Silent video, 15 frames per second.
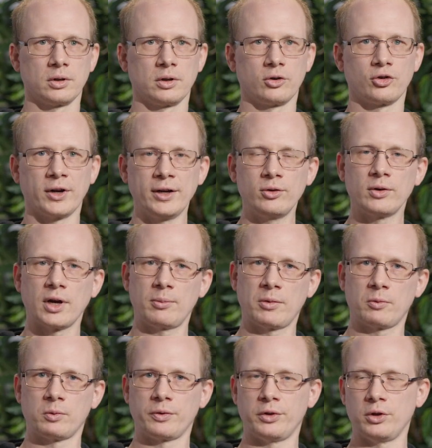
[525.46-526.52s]
Try to come
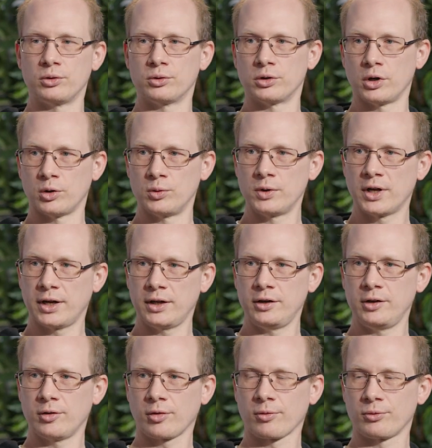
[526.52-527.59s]
up with your own
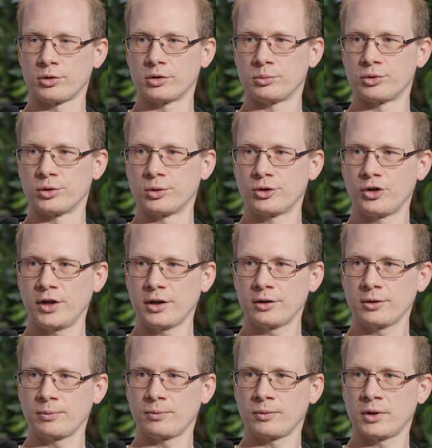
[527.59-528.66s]
ideas for a project.
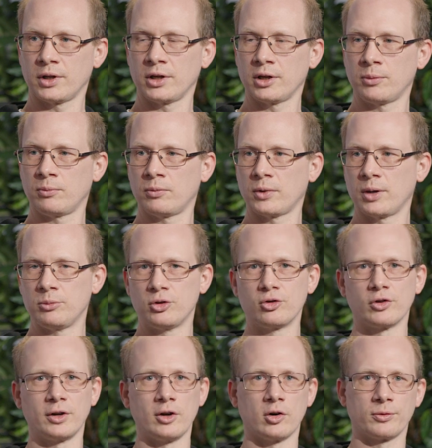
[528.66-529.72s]
I'm
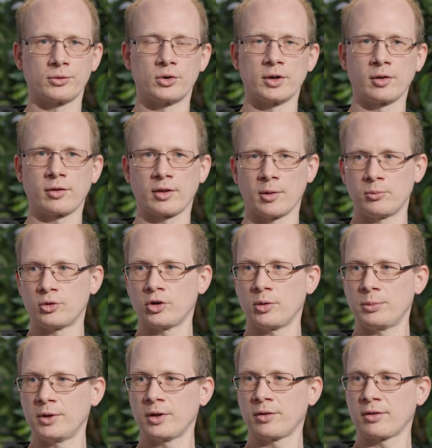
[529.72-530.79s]
usually offering some
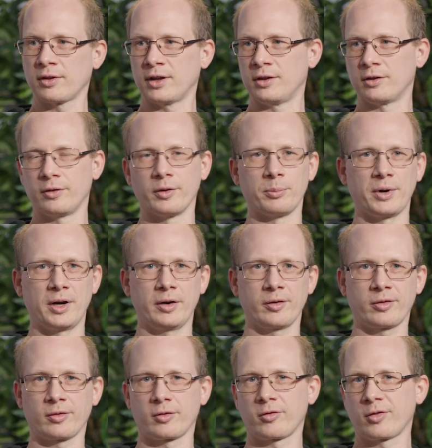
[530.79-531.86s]
topics, and in the
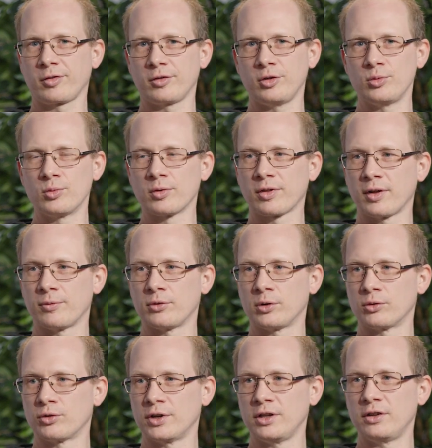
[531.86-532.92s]
past, students have
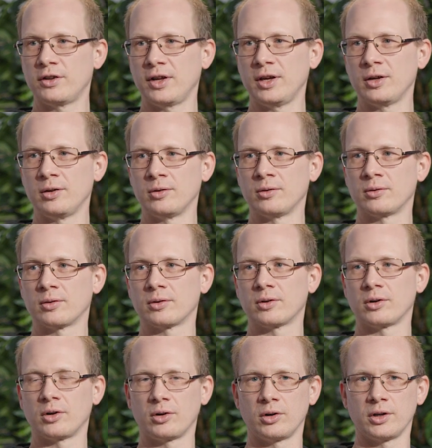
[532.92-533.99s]
already taken
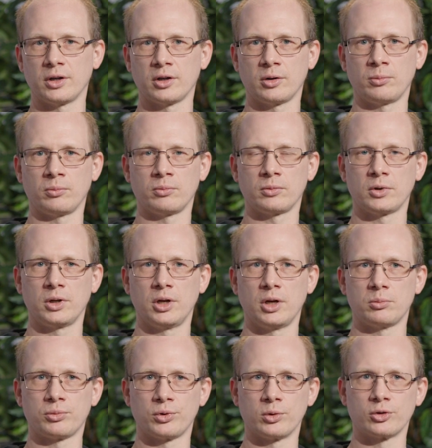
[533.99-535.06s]

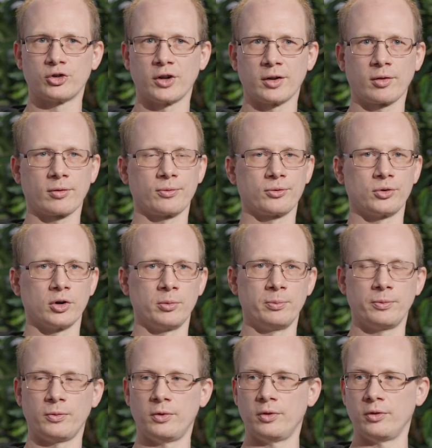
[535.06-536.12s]
projects
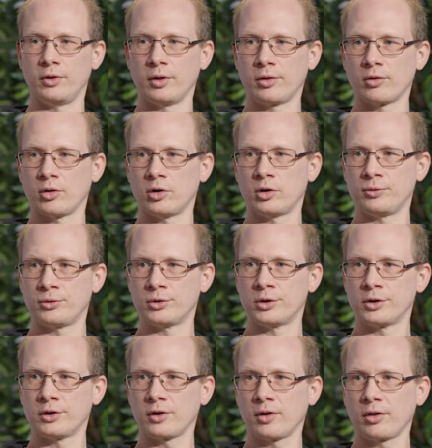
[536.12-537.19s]
from this
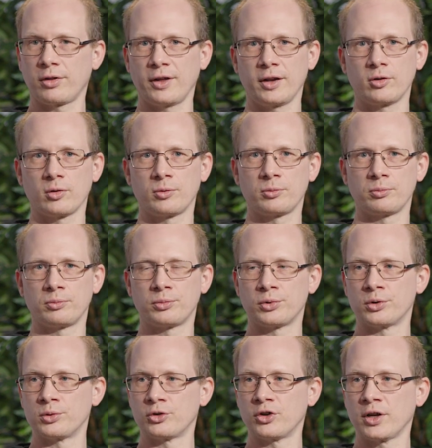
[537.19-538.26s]
offered set of
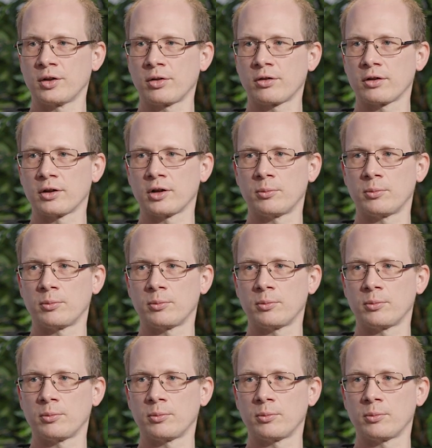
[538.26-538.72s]
projects,